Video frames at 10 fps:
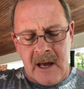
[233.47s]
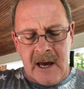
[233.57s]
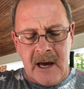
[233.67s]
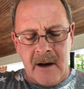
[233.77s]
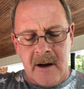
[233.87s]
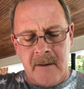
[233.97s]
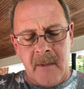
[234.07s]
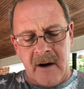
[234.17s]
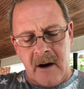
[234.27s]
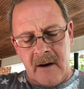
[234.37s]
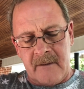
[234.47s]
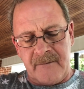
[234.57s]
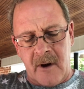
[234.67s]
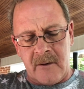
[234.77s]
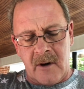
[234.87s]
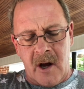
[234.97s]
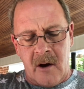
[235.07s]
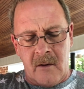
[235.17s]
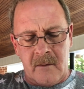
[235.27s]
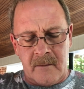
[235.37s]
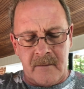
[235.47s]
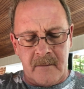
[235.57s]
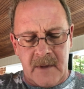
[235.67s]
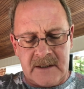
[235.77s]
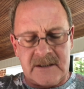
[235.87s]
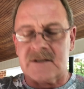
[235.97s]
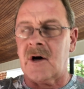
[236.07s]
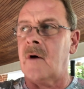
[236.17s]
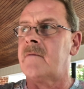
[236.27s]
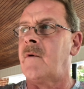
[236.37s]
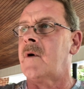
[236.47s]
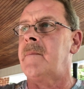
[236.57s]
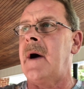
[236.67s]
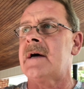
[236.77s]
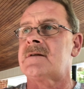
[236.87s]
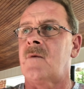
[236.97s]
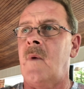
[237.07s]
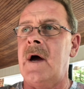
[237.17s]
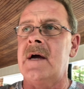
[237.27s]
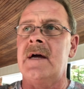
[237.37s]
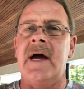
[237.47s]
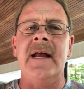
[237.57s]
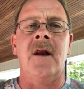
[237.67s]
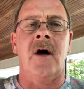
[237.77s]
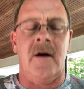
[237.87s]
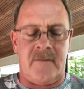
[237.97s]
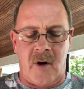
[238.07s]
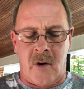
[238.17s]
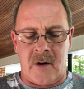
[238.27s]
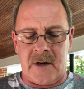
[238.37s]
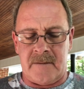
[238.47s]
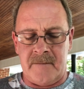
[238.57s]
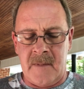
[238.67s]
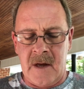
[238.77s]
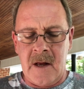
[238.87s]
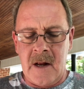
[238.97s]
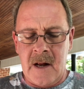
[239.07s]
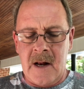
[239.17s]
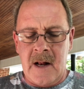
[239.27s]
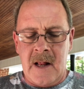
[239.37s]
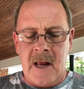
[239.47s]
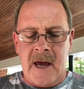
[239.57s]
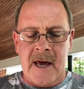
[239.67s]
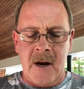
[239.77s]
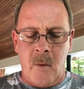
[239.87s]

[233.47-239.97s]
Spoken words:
and my father-in-law, bless his soul, before he passed away, he loved gardening. And he